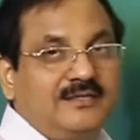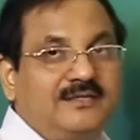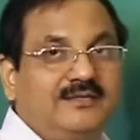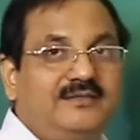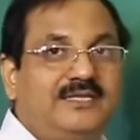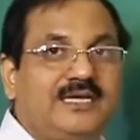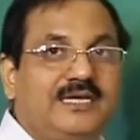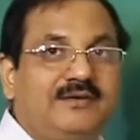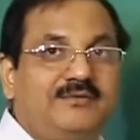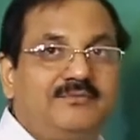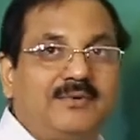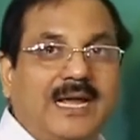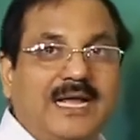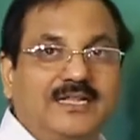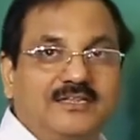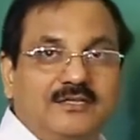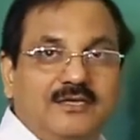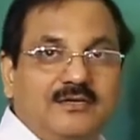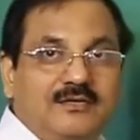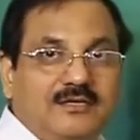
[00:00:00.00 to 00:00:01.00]
then by
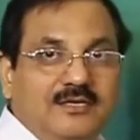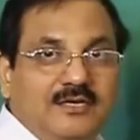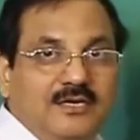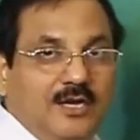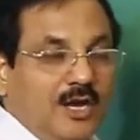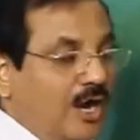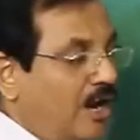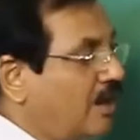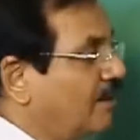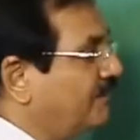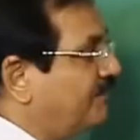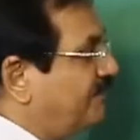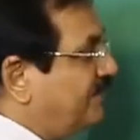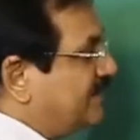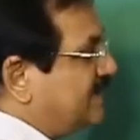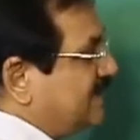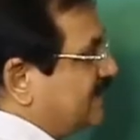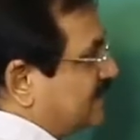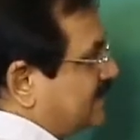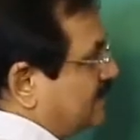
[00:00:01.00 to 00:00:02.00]
the law of
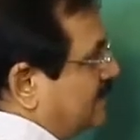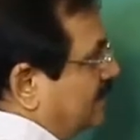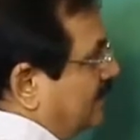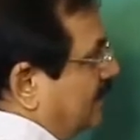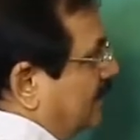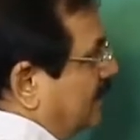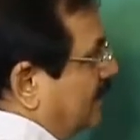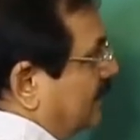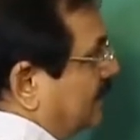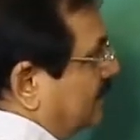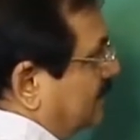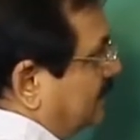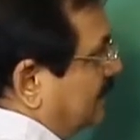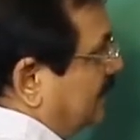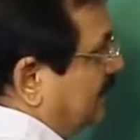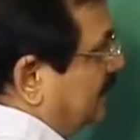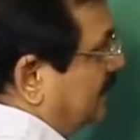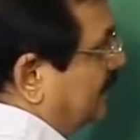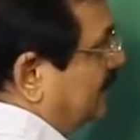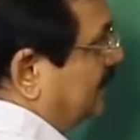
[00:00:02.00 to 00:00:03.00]
physics,
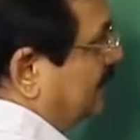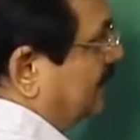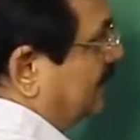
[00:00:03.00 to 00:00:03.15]
their